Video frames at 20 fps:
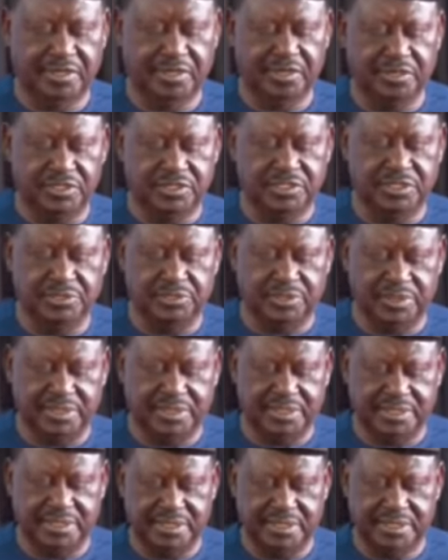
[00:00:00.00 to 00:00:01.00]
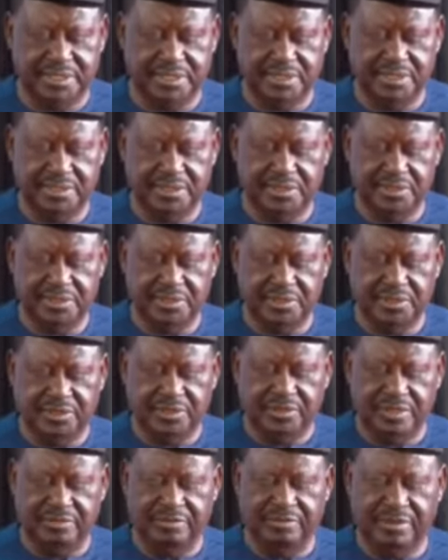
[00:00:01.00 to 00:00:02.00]
Consequently,
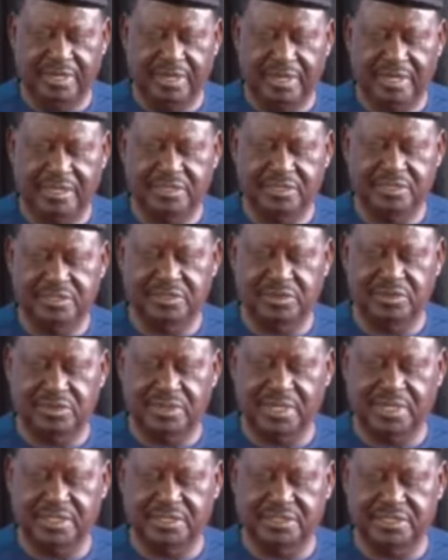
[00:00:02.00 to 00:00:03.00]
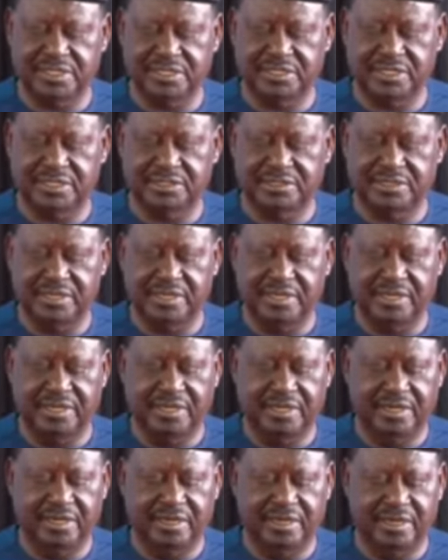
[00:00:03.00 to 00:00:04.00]
you have heard slogans such as
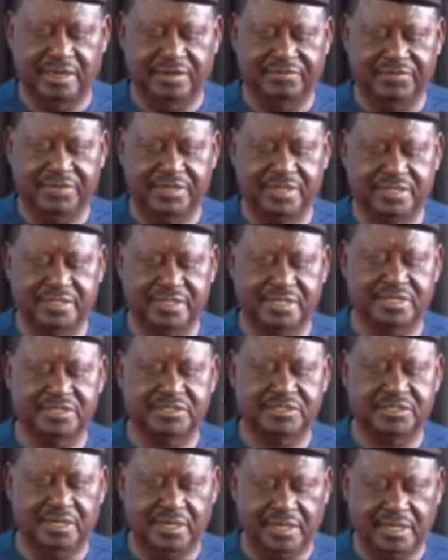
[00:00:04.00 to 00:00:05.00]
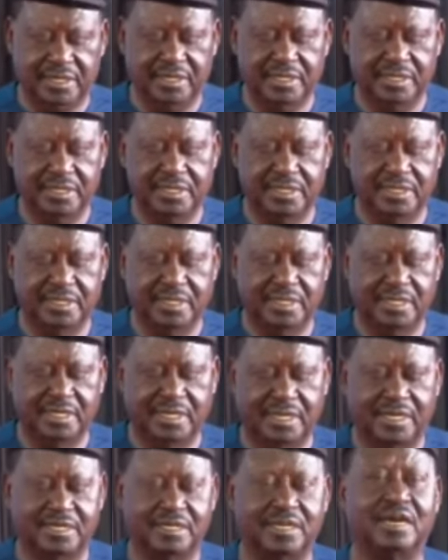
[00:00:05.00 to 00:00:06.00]
African Renaissance
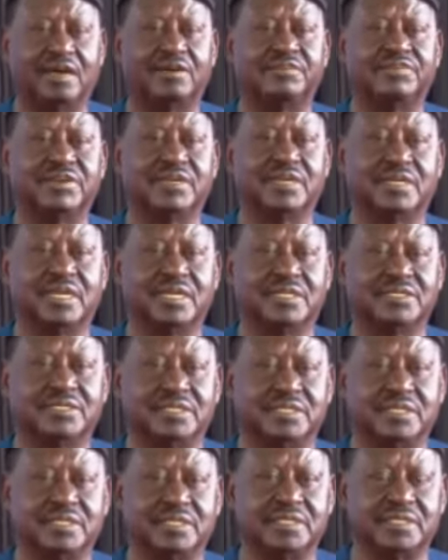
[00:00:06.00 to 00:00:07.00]
and Africa Rising.